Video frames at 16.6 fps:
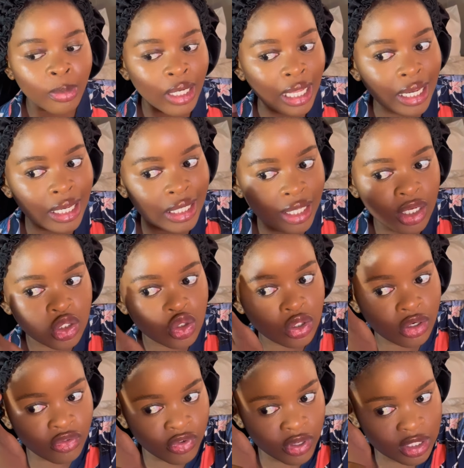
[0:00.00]
be like an
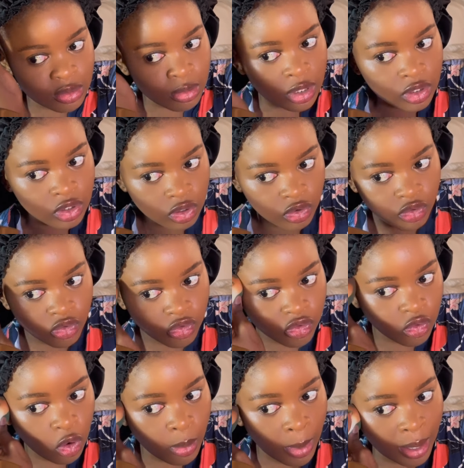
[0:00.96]
extra investment
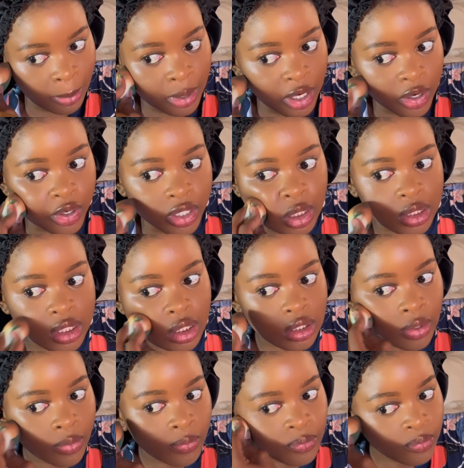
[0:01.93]
for my parents.